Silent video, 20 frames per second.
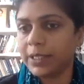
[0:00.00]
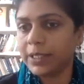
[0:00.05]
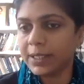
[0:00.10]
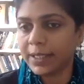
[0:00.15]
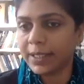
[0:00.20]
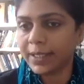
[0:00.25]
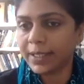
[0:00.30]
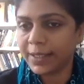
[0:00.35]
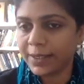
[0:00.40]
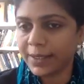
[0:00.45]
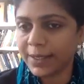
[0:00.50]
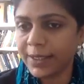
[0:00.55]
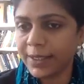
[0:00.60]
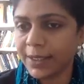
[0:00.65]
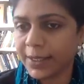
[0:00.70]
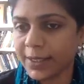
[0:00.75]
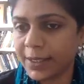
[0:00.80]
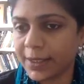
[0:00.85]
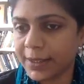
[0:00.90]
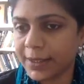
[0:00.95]
indirectly
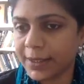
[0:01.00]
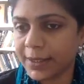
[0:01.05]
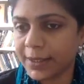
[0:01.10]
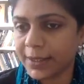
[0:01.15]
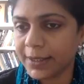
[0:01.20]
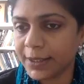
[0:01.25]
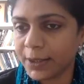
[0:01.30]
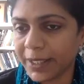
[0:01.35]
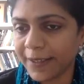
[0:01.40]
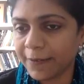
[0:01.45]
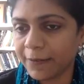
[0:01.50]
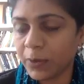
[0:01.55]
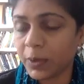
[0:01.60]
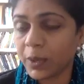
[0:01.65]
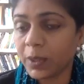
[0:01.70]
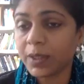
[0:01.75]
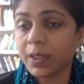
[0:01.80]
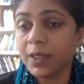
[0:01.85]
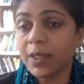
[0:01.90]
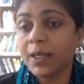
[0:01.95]
connected to care
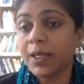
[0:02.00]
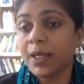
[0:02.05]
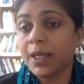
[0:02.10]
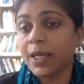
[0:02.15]
work,